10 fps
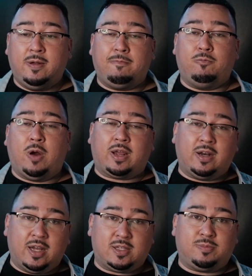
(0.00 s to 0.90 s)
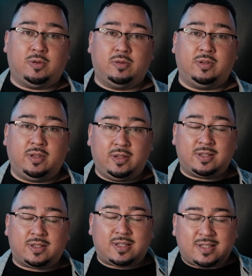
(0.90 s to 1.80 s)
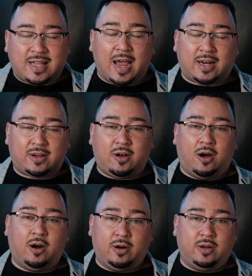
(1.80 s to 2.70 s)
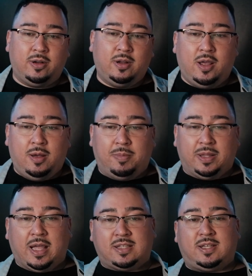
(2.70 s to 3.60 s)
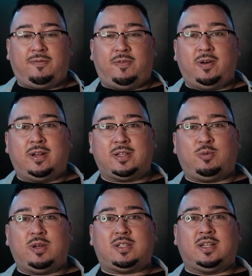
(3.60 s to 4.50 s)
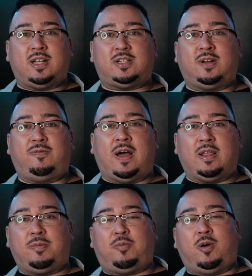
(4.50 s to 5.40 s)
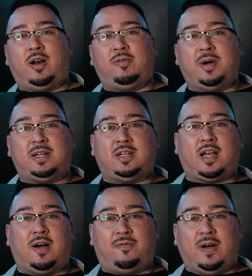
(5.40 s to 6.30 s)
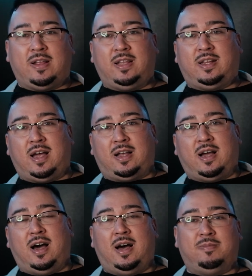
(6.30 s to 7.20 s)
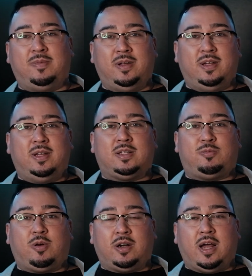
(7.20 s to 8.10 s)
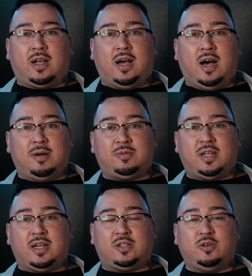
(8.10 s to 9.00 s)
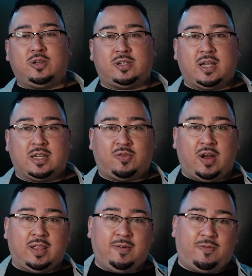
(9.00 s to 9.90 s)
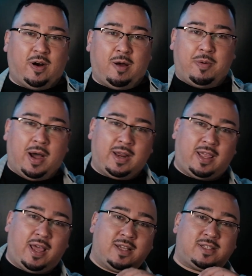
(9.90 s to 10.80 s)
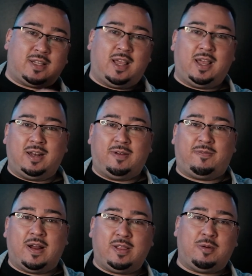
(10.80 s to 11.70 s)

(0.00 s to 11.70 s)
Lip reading: recognizable stat card. But that's it for this week's edition. Fightlete Report. Everybody check out fightlete.com, Spreaker.com/user/Fightlete for our podcast and the Fightlete